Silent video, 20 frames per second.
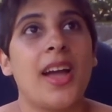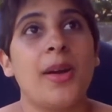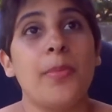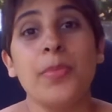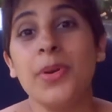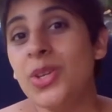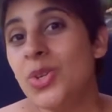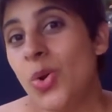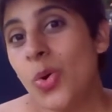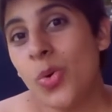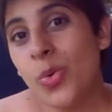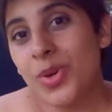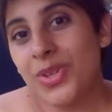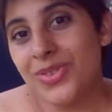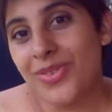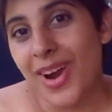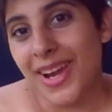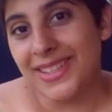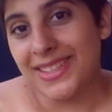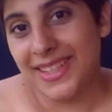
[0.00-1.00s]
But you're not always
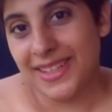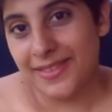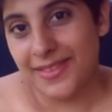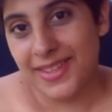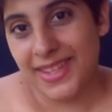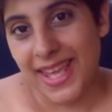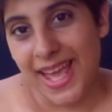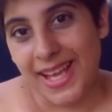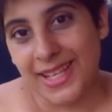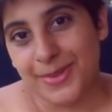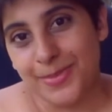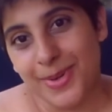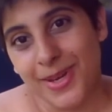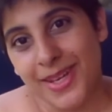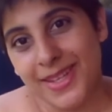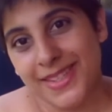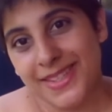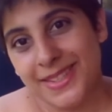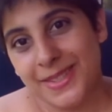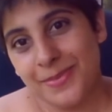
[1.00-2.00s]
writing for the
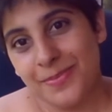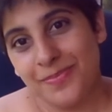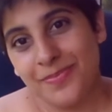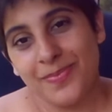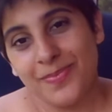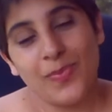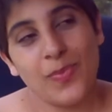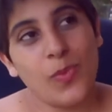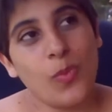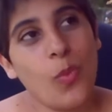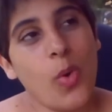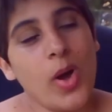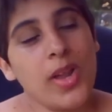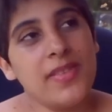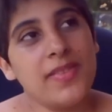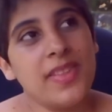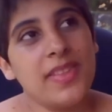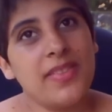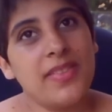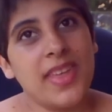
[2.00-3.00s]
experts. One
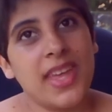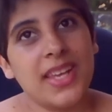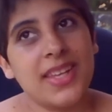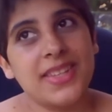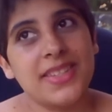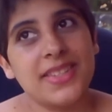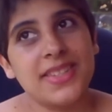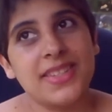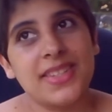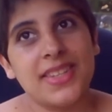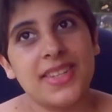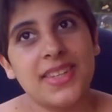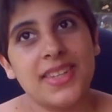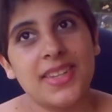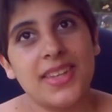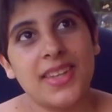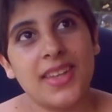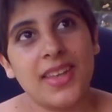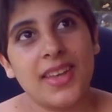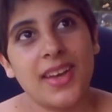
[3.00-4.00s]
of the things
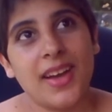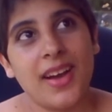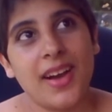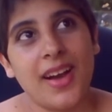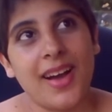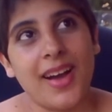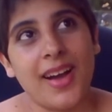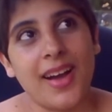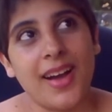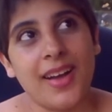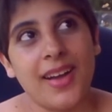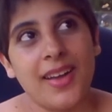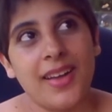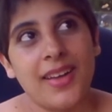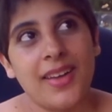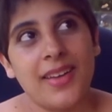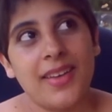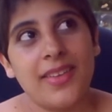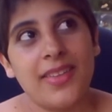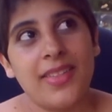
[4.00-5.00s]
that
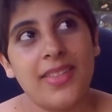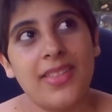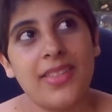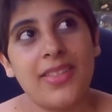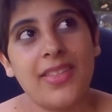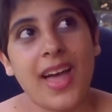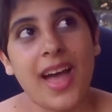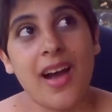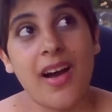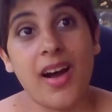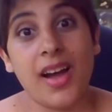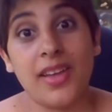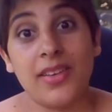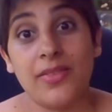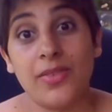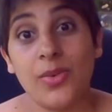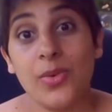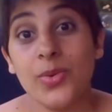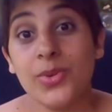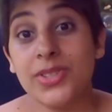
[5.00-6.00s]

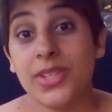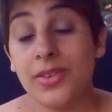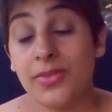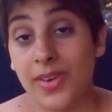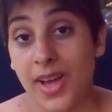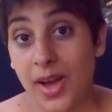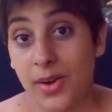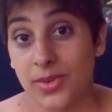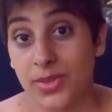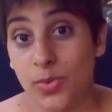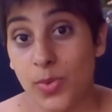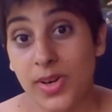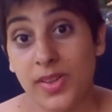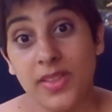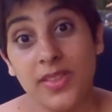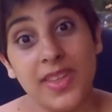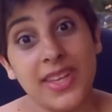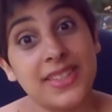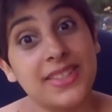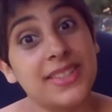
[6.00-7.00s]
I've also found, one of
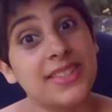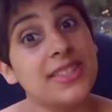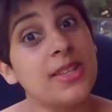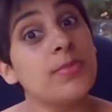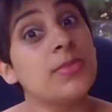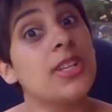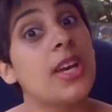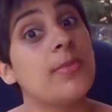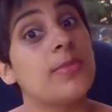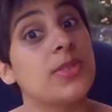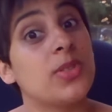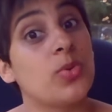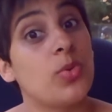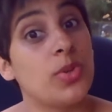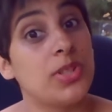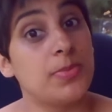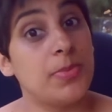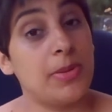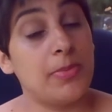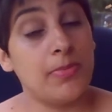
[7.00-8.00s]
the things that sometimes
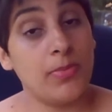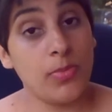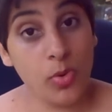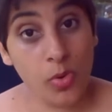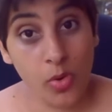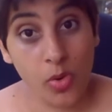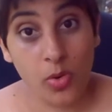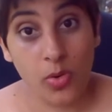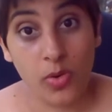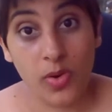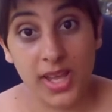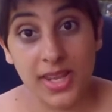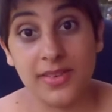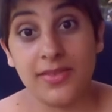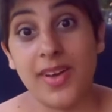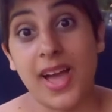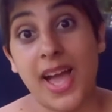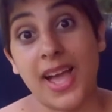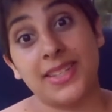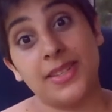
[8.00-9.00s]
annoys me more, in
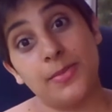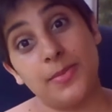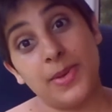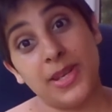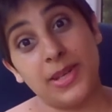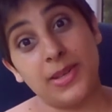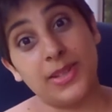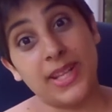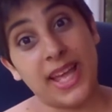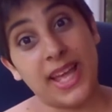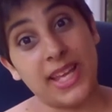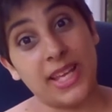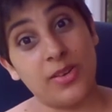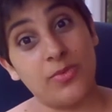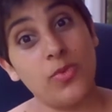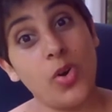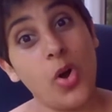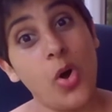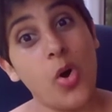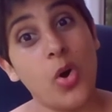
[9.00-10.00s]
fact, than people getting
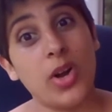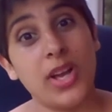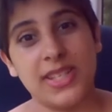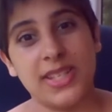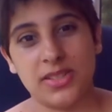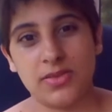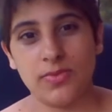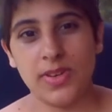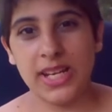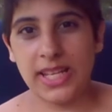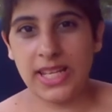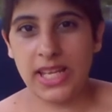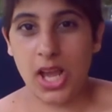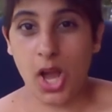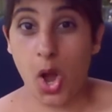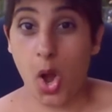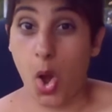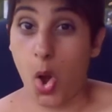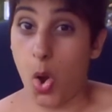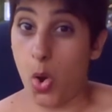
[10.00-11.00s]
it wrong, is really
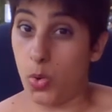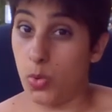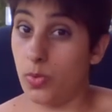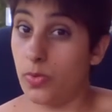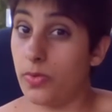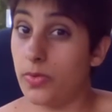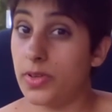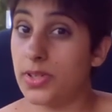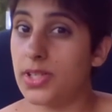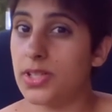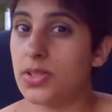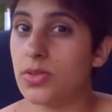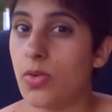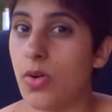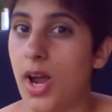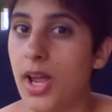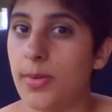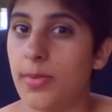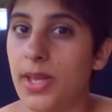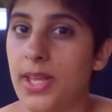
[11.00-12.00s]

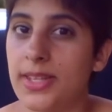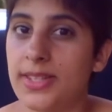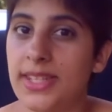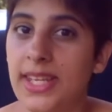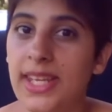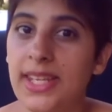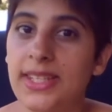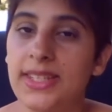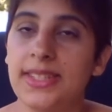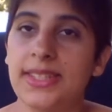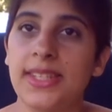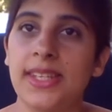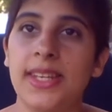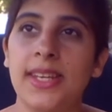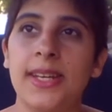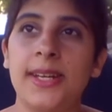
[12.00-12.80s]
over-describing scenes.